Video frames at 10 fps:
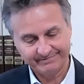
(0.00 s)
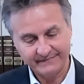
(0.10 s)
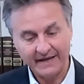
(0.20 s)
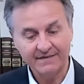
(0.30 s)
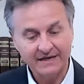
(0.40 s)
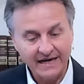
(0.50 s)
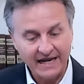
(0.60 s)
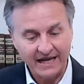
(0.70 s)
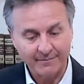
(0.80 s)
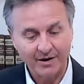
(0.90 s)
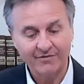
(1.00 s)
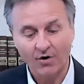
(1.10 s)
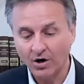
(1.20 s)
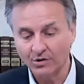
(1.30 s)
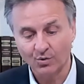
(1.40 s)
in the name of
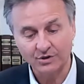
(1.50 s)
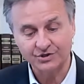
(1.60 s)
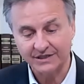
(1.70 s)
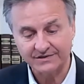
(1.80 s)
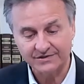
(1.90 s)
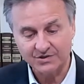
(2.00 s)
our Lord Jesus